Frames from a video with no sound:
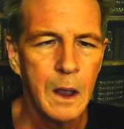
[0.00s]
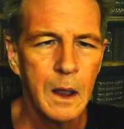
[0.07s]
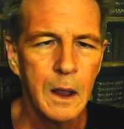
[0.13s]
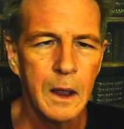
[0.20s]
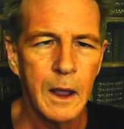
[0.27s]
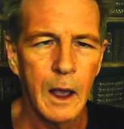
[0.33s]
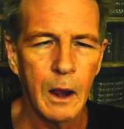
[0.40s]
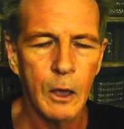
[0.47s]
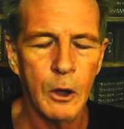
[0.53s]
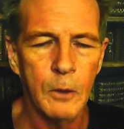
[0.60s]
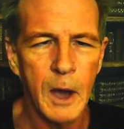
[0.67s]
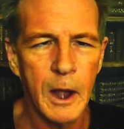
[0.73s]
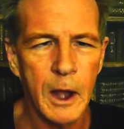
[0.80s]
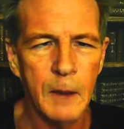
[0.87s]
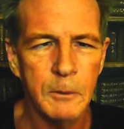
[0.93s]
Hello,
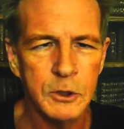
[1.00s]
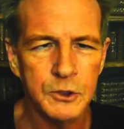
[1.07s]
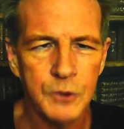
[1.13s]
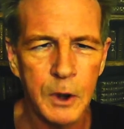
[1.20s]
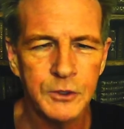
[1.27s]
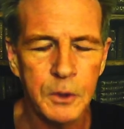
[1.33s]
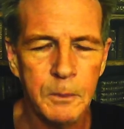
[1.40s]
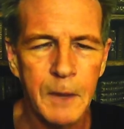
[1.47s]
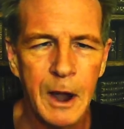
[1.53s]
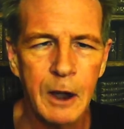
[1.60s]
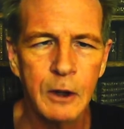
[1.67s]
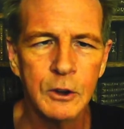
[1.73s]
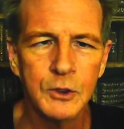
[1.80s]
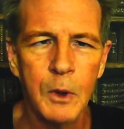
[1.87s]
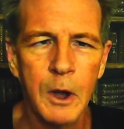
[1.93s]
my name is Russell
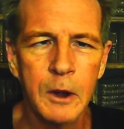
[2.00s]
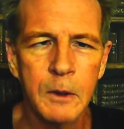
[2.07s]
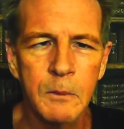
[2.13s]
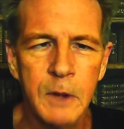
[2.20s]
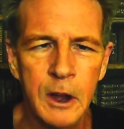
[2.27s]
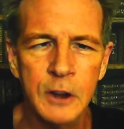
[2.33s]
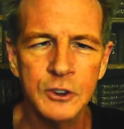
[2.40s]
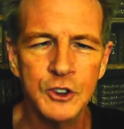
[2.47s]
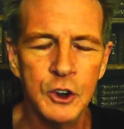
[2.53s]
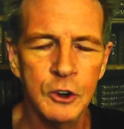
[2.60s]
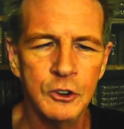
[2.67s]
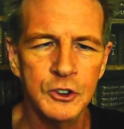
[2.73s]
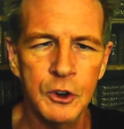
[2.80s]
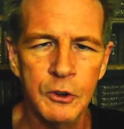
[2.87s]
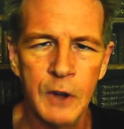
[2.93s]
Myers. Welcome to
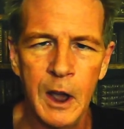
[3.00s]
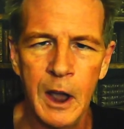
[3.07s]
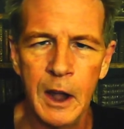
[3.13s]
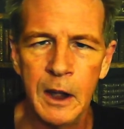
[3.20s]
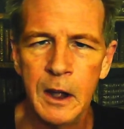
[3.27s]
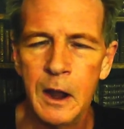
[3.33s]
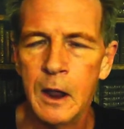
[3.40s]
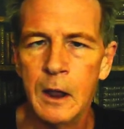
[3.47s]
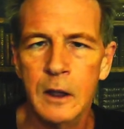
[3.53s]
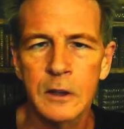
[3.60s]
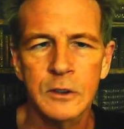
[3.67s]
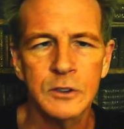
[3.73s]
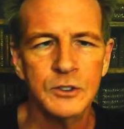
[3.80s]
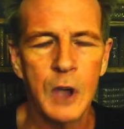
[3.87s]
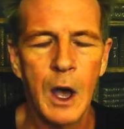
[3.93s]
Issues Unite.
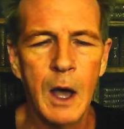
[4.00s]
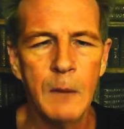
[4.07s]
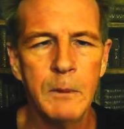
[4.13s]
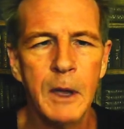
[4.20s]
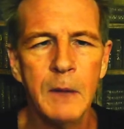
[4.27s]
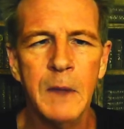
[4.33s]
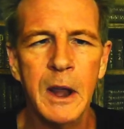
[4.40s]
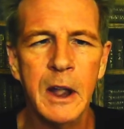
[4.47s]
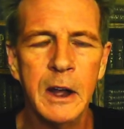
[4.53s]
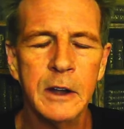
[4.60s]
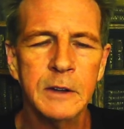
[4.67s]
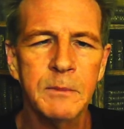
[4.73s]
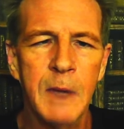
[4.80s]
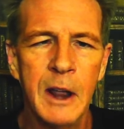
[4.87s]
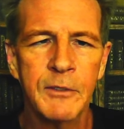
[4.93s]
So I've been meaning
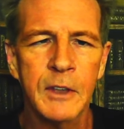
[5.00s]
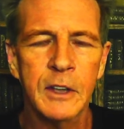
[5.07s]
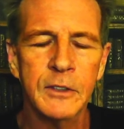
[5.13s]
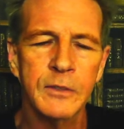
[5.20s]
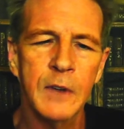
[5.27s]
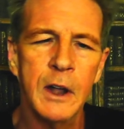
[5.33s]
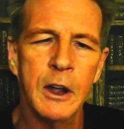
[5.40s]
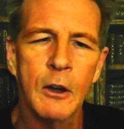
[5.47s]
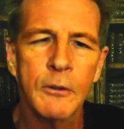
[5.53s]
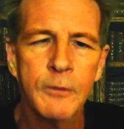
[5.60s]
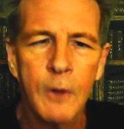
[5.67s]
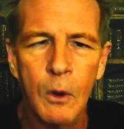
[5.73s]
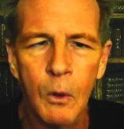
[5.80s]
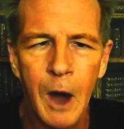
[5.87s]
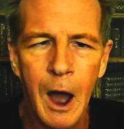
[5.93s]
to make this video
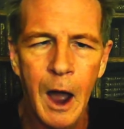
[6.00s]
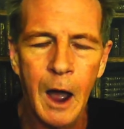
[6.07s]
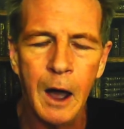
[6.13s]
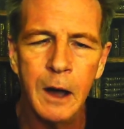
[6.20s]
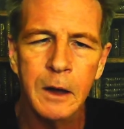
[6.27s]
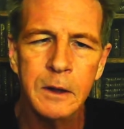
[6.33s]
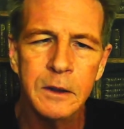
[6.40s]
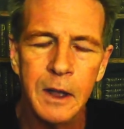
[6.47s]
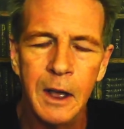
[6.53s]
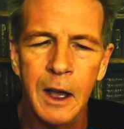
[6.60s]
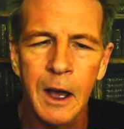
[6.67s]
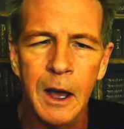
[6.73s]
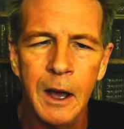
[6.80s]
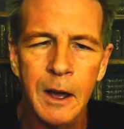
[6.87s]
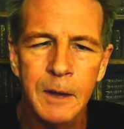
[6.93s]
for a
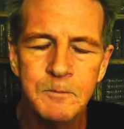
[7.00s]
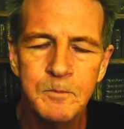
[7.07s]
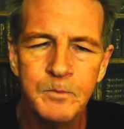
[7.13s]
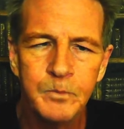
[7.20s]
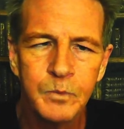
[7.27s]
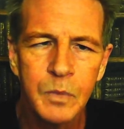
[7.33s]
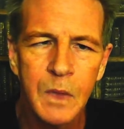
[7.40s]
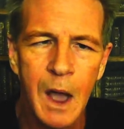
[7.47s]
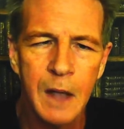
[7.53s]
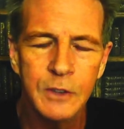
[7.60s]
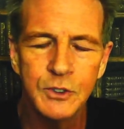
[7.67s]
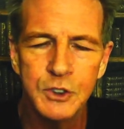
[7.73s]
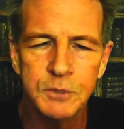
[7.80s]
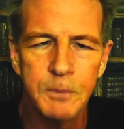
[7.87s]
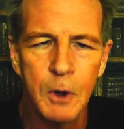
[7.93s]
while. Got
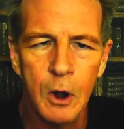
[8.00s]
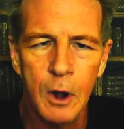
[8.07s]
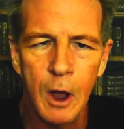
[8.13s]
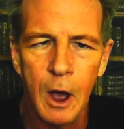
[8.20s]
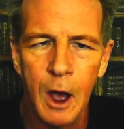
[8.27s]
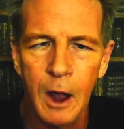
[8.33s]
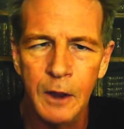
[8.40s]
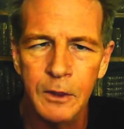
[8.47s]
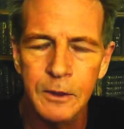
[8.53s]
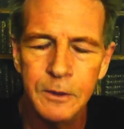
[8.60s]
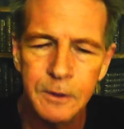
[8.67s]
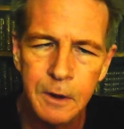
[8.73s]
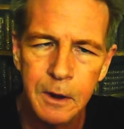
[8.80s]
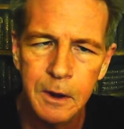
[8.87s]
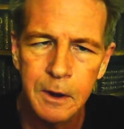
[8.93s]
spurred on
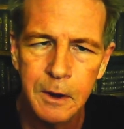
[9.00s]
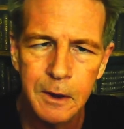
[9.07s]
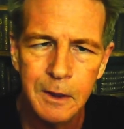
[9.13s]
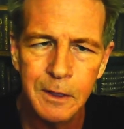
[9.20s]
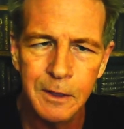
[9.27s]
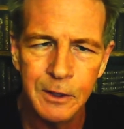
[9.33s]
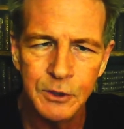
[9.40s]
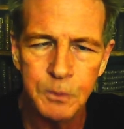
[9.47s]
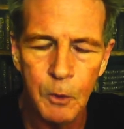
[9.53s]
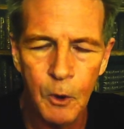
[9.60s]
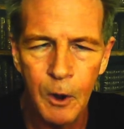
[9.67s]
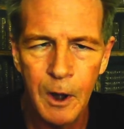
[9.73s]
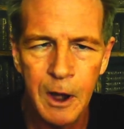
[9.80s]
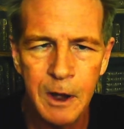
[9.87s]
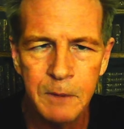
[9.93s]
this
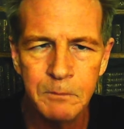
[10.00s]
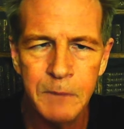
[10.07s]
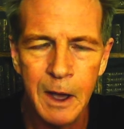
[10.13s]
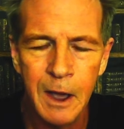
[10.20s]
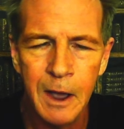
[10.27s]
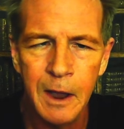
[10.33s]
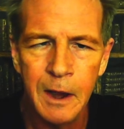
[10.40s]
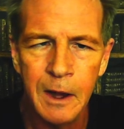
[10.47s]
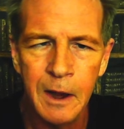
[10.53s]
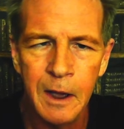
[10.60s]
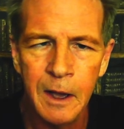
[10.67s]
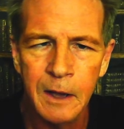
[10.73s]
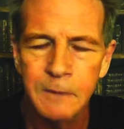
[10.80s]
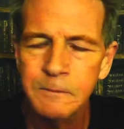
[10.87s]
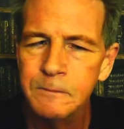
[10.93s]
morning
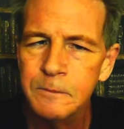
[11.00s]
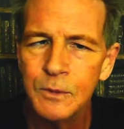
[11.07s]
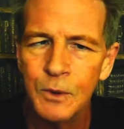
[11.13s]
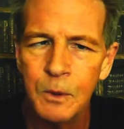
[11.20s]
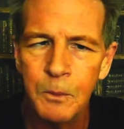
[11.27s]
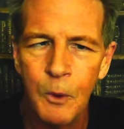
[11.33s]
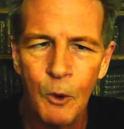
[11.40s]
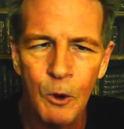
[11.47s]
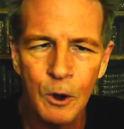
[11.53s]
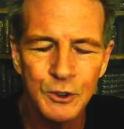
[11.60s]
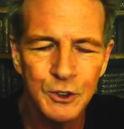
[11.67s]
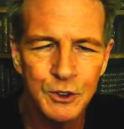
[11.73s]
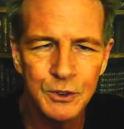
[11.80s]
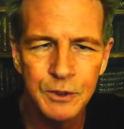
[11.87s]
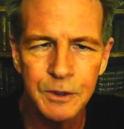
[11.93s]
by
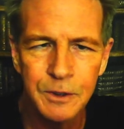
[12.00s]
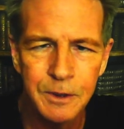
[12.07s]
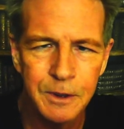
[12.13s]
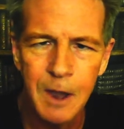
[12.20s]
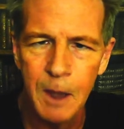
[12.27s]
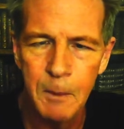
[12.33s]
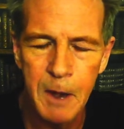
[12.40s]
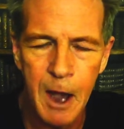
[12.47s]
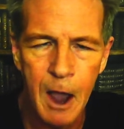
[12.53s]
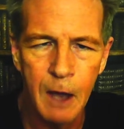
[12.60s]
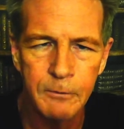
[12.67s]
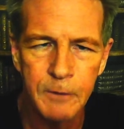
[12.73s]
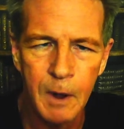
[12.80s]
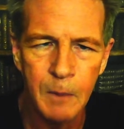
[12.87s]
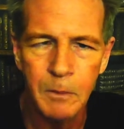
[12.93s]
reports coming
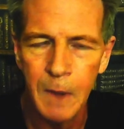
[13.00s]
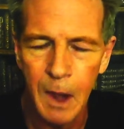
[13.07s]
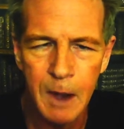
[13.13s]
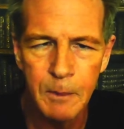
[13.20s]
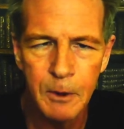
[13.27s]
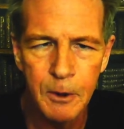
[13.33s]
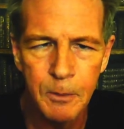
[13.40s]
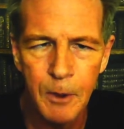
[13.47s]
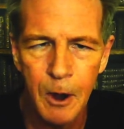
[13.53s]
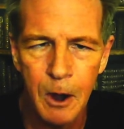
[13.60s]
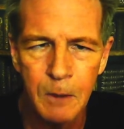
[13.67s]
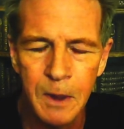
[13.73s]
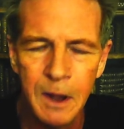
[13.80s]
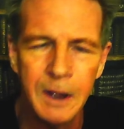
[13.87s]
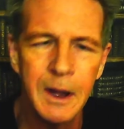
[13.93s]
out from the Labor
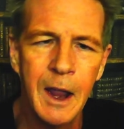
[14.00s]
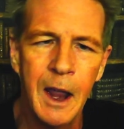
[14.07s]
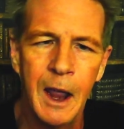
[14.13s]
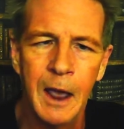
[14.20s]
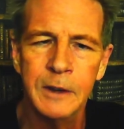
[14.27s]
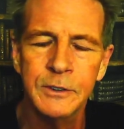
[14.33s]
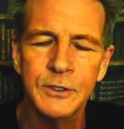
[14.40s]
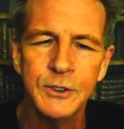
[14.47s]
Department and